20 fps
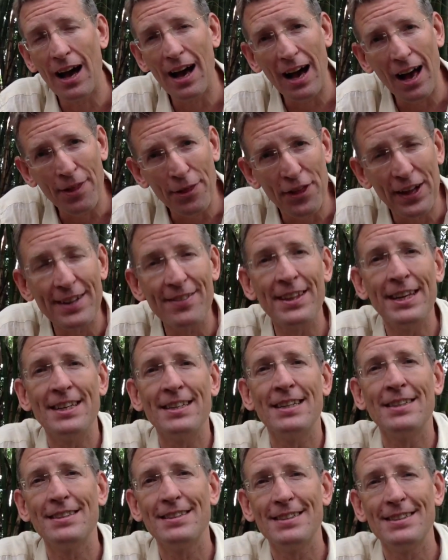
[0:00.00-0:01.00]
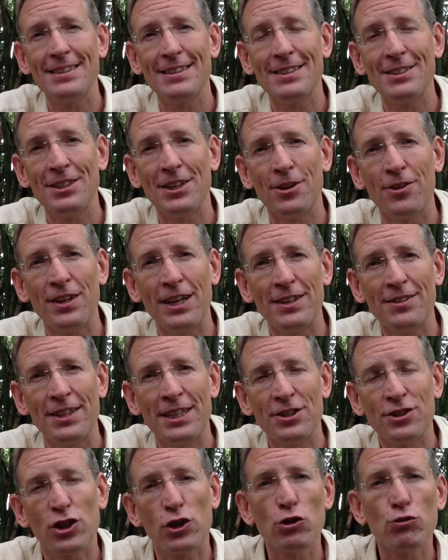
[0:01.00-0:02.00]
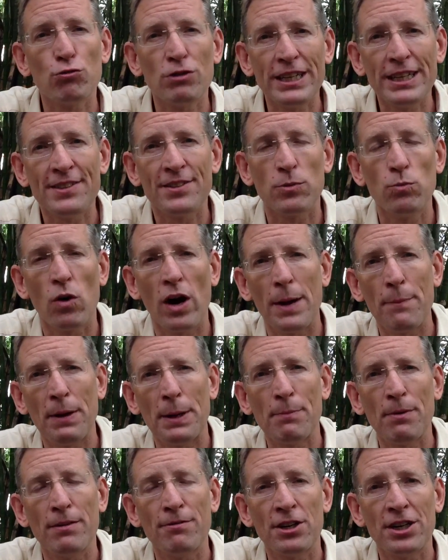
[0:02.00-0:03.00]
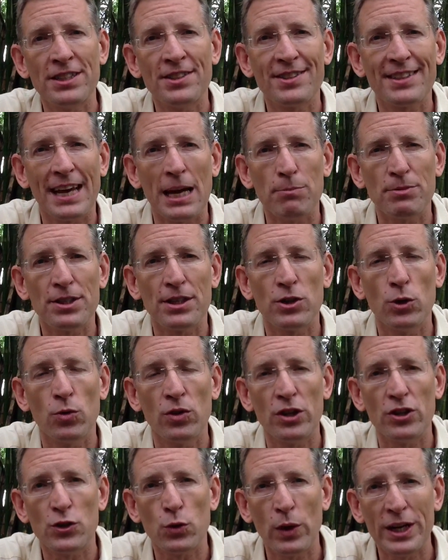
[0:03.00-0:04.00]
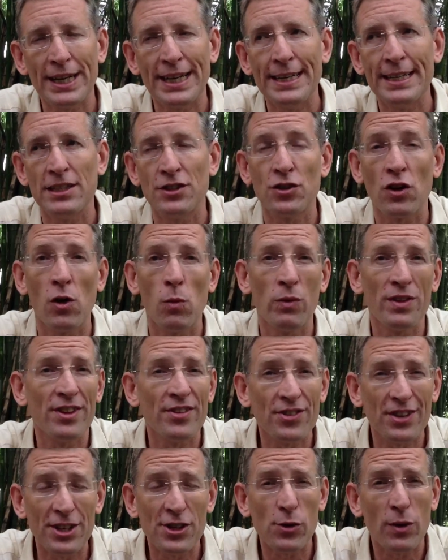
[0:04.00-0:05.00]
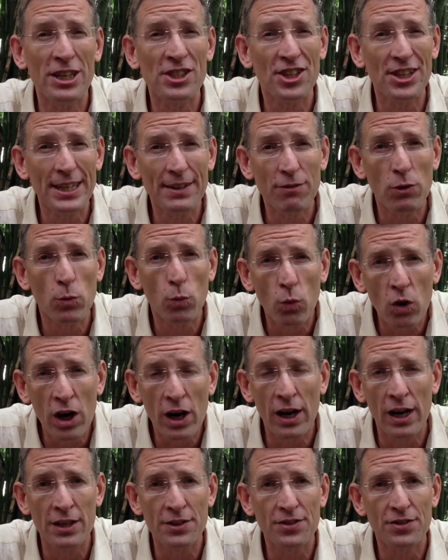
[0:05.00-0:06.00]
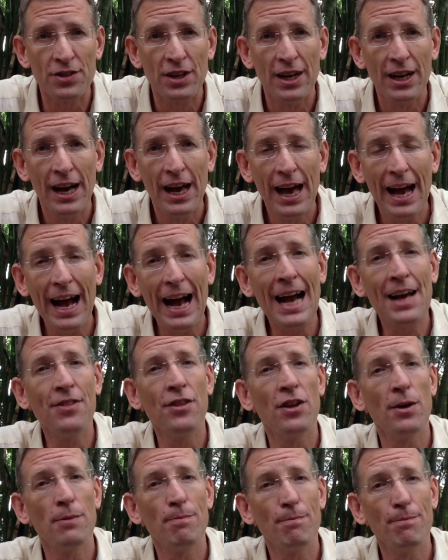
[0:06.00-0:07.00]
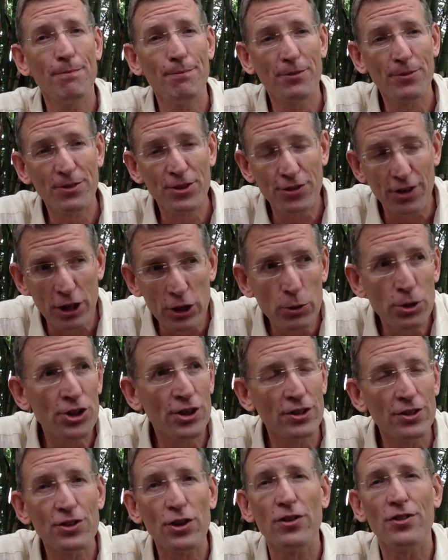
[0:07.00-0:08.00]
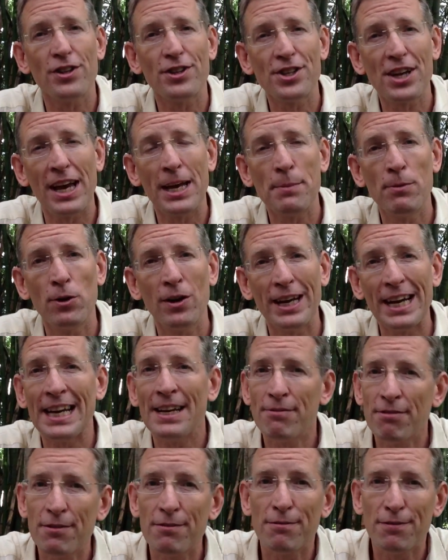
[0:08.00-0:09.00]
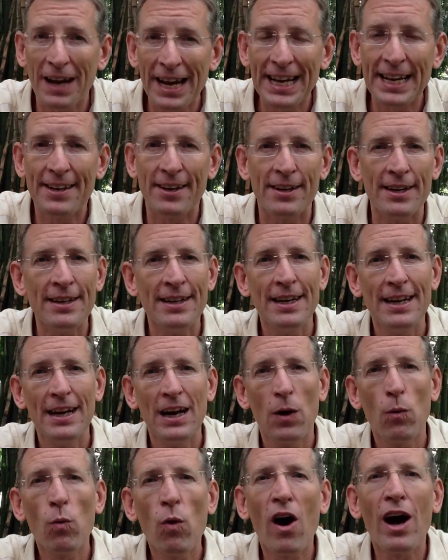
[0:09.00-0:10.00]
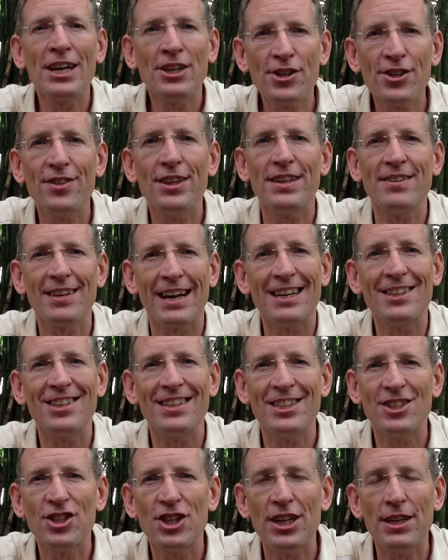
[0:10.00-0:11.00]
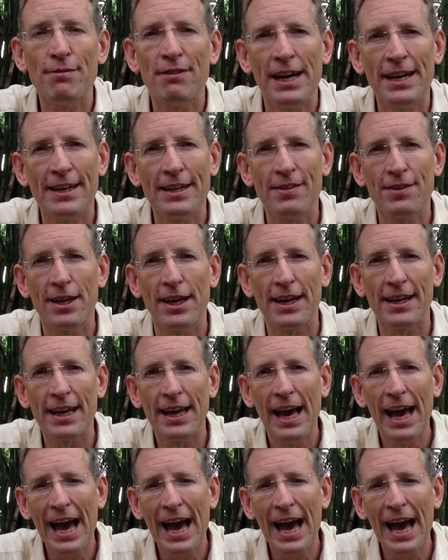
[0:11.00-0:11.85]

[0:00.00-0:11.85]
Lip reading: I think there's good reason why people are very sceptical that 20 years on, with the situation even worse and the solutions on the table even vaguer, why should this actually achieve anything?